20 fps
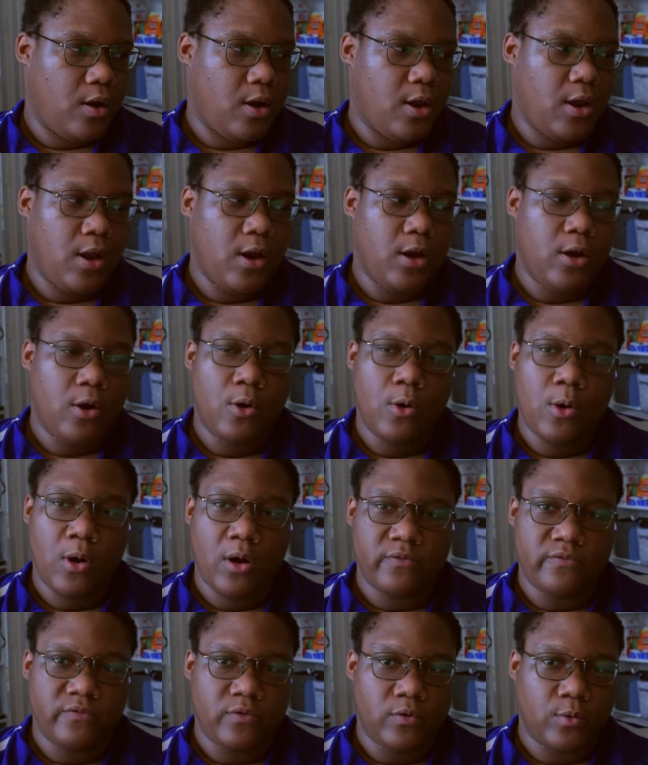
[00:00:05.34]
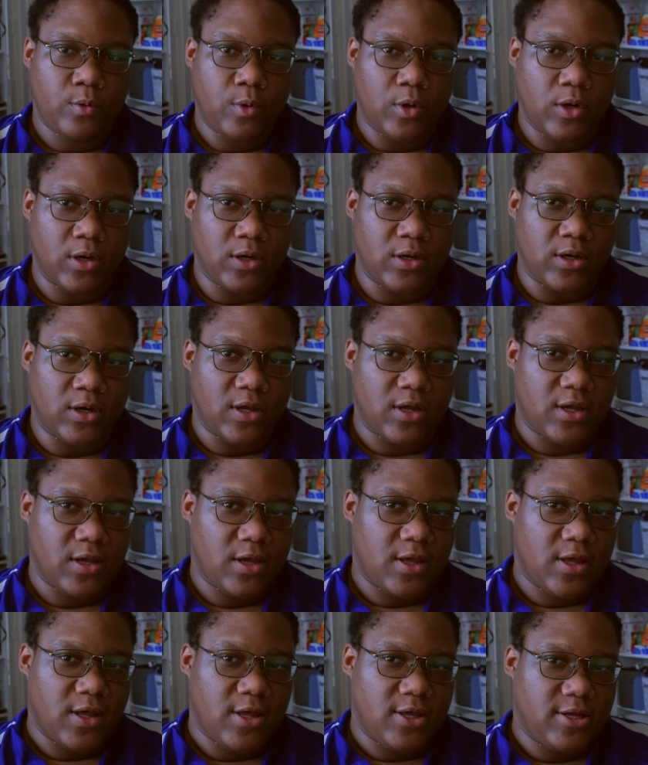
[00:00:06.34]
Hello everyone,
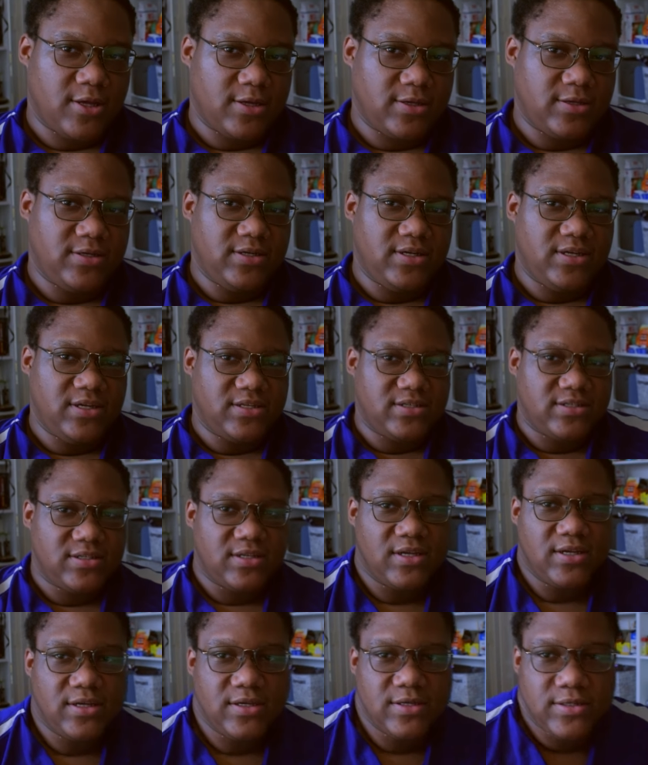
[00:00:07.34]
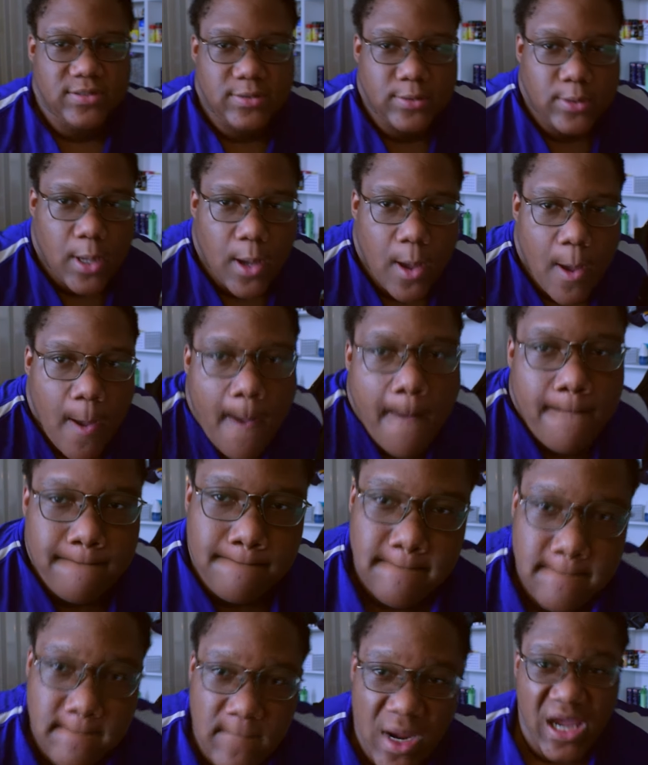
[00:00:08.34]
this is
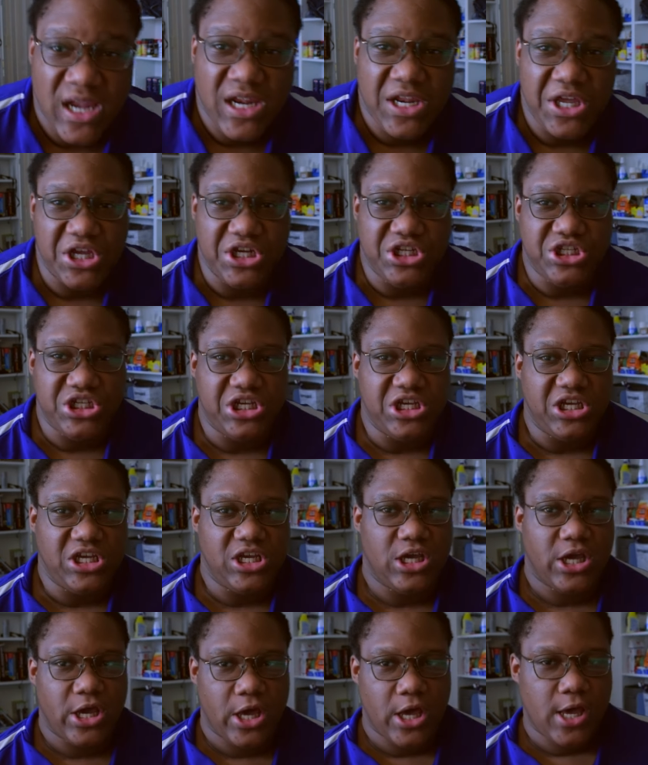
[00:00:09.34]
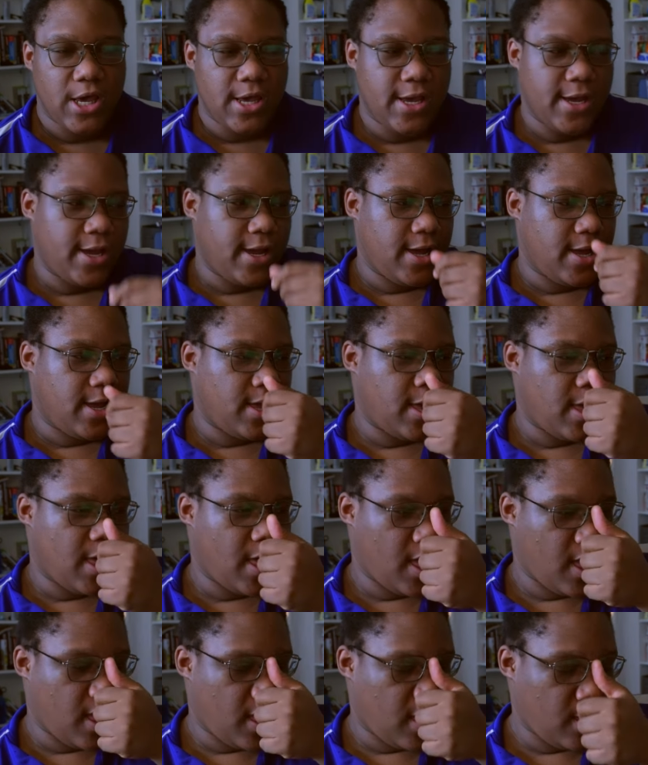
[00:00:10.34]
Mandy G
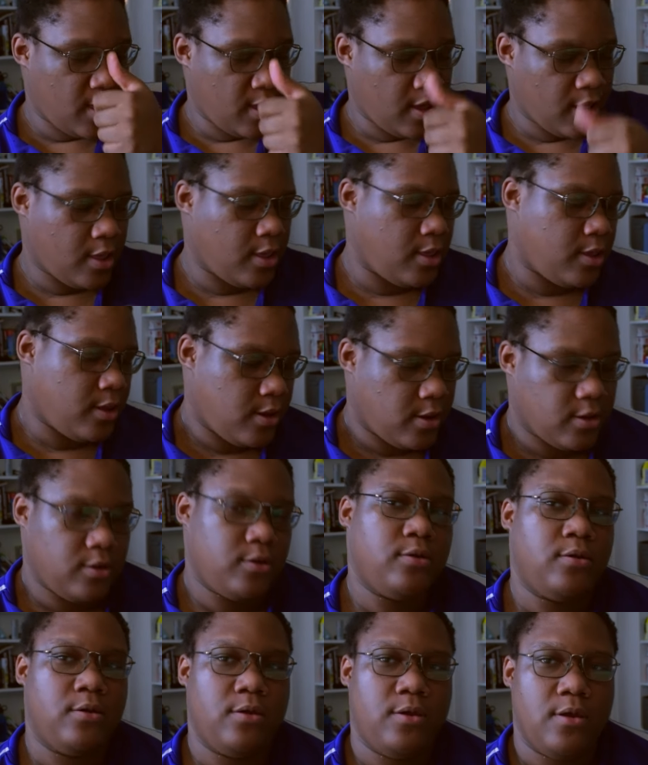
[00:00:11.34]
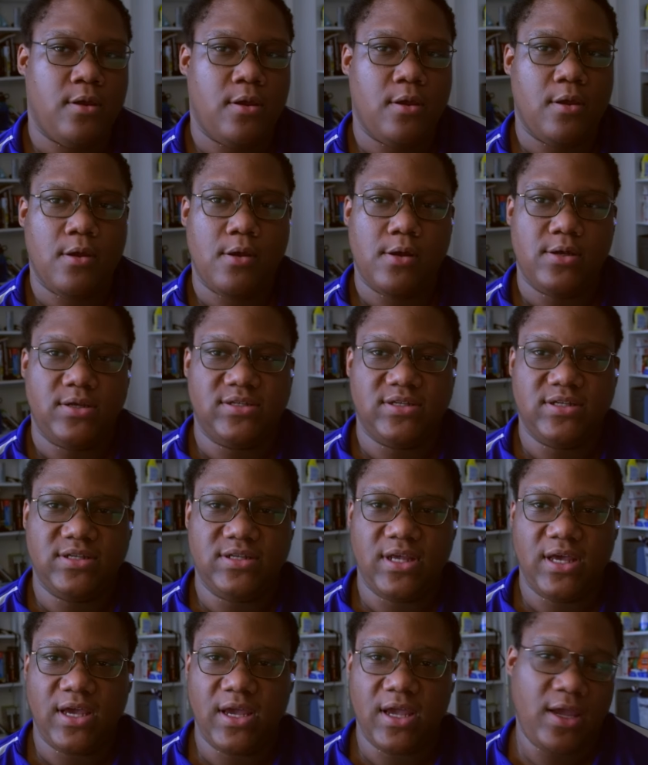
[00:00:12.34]
and
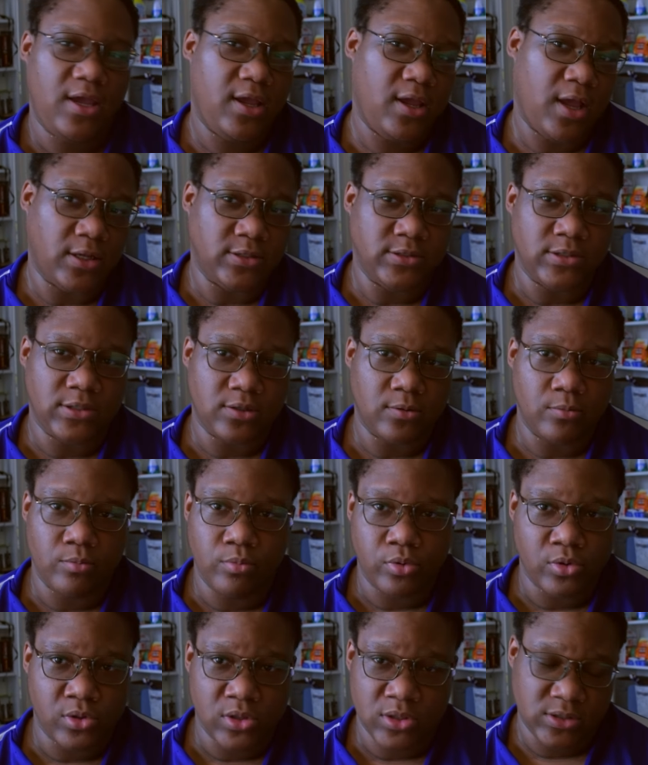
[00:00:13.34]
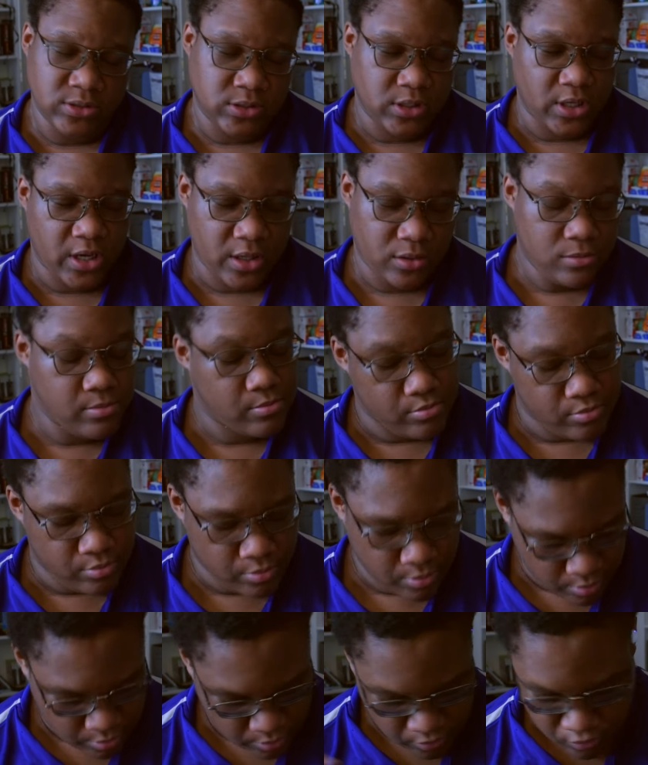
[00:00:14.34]
today I took a, a slight
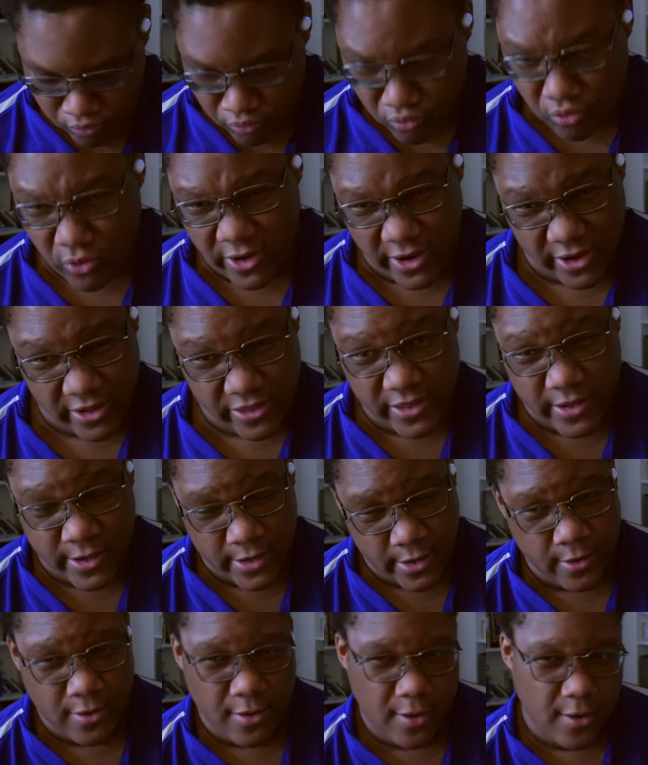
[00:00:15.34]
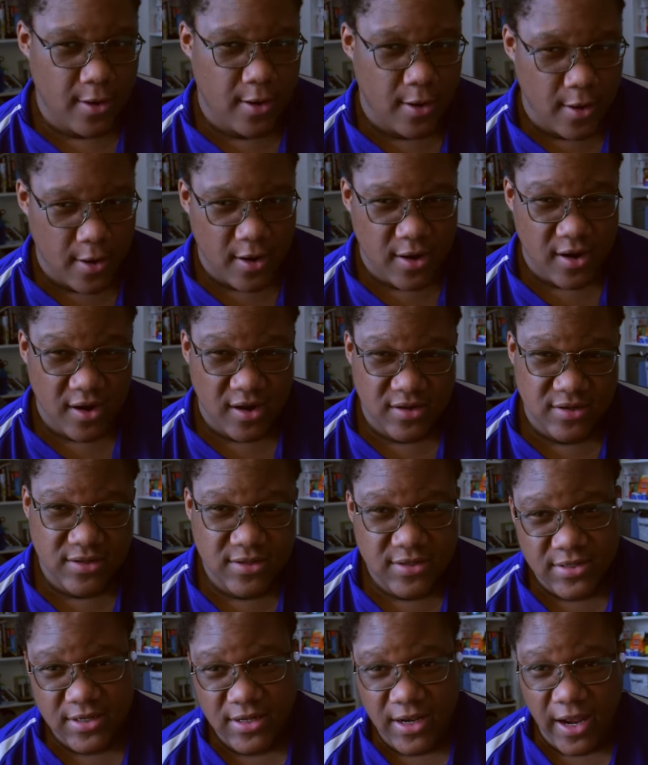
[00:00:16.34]
break there.
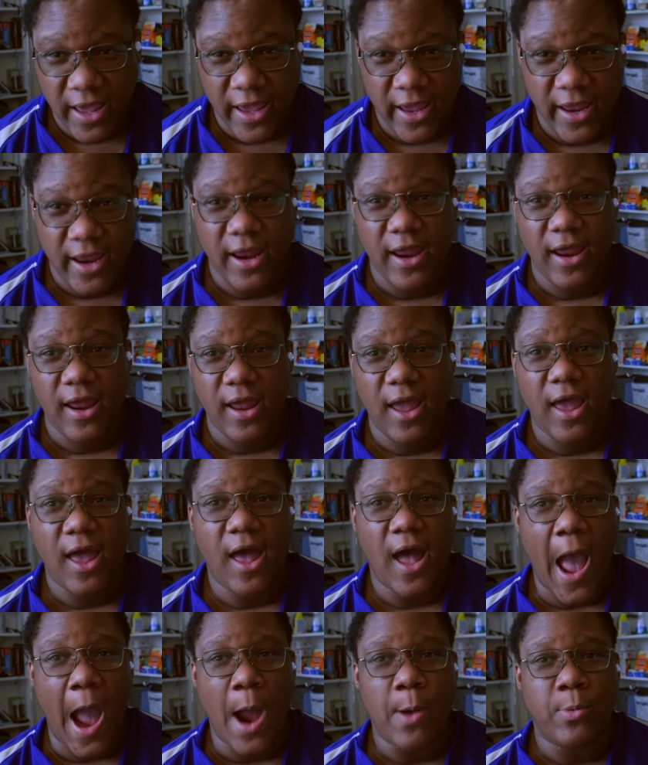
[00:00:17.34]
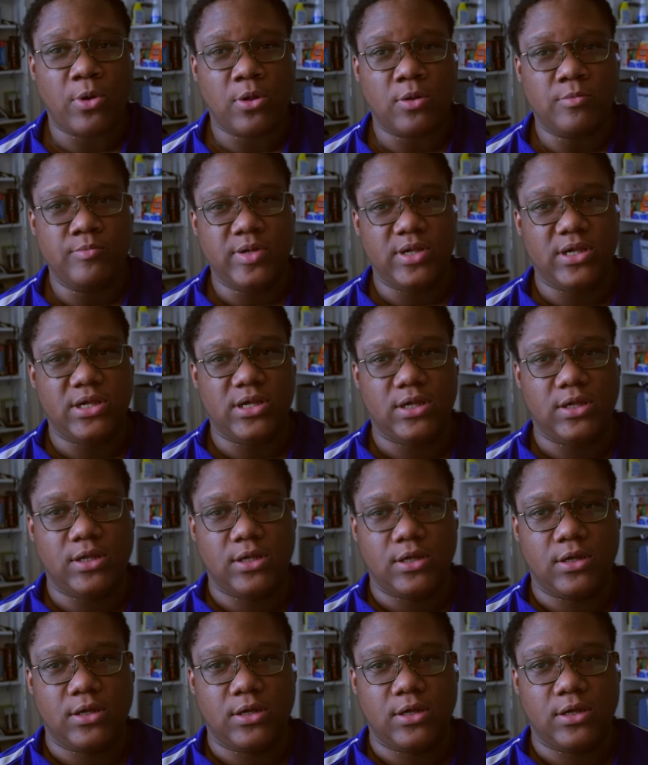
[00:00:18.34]
Today I will be